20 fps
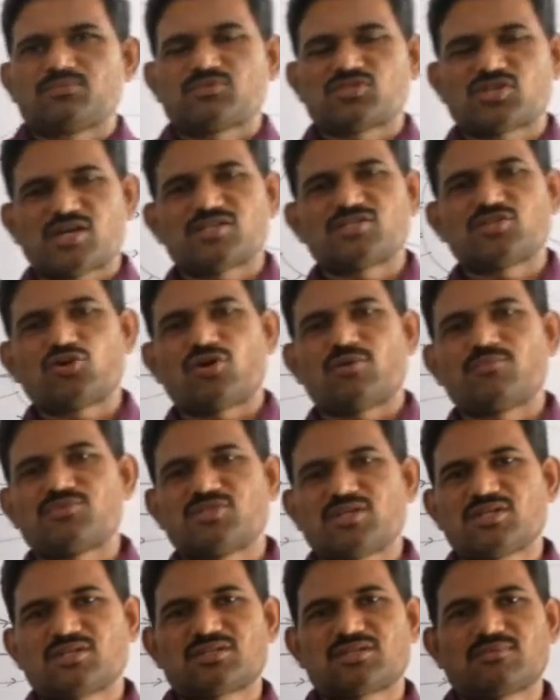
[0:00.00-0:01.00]
charged
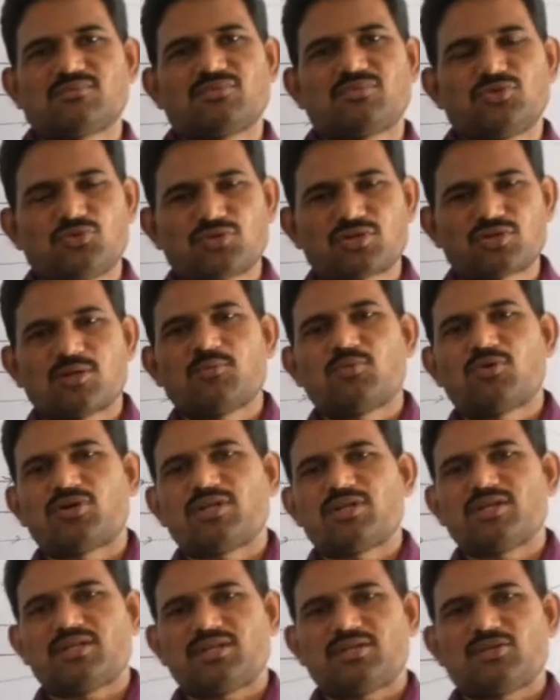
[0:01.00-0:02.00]
object, neutral
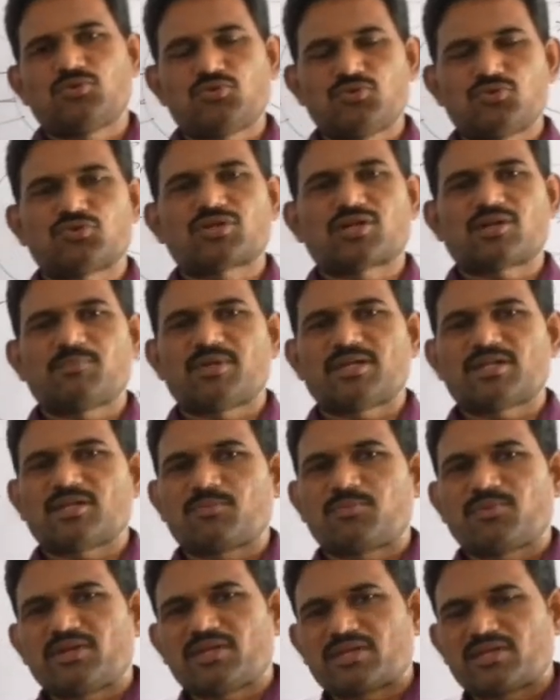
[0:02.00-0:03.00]
body, neutral
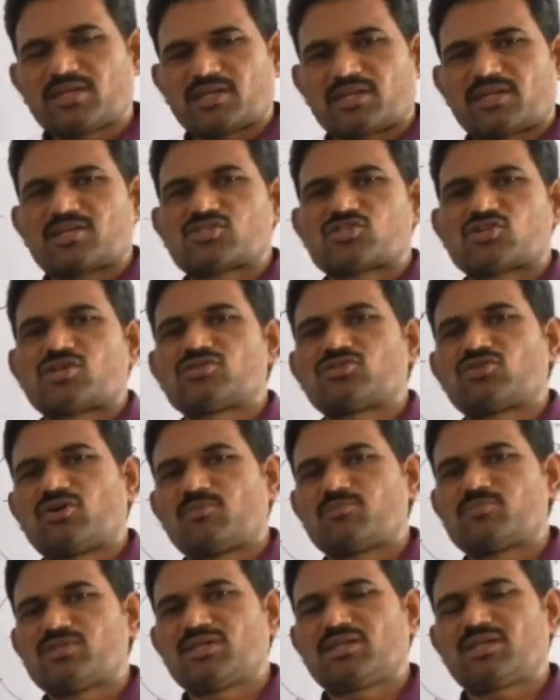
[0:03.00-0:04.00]
metal plate near a charged
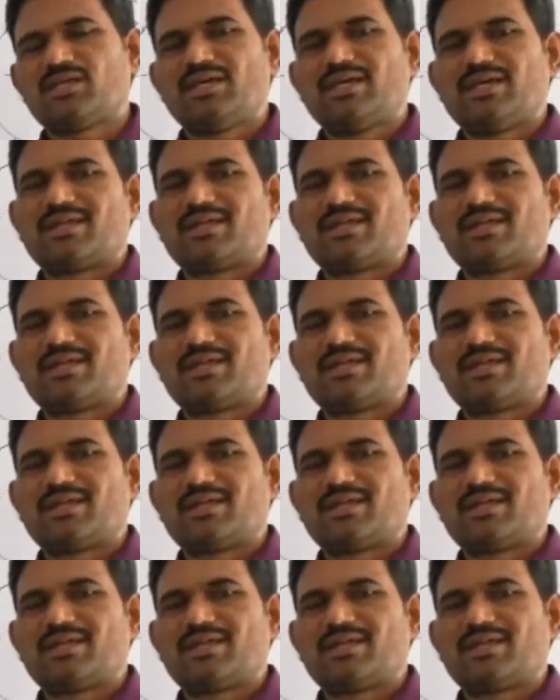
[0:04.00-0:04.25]
object,